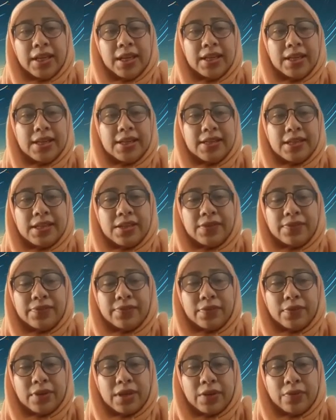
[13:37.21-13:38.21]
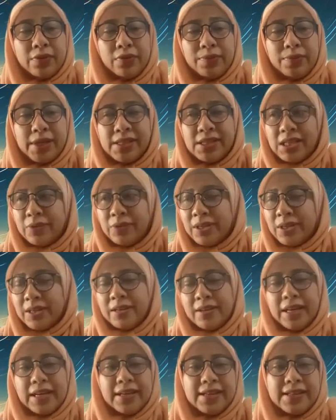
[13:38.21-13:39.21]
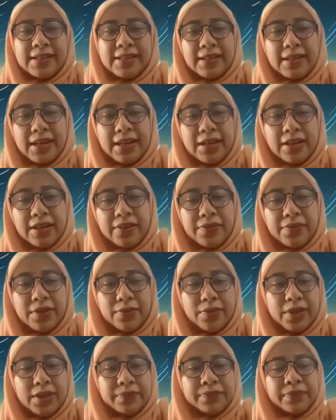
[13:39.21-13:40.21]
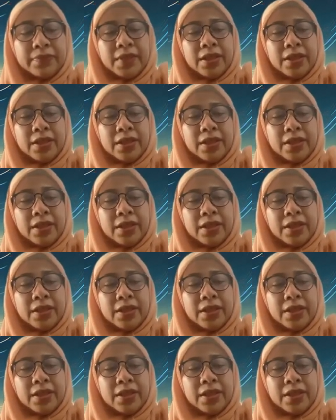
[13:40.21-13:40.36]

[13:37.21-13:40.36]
and this is for our mass. I will correct this slide afterward.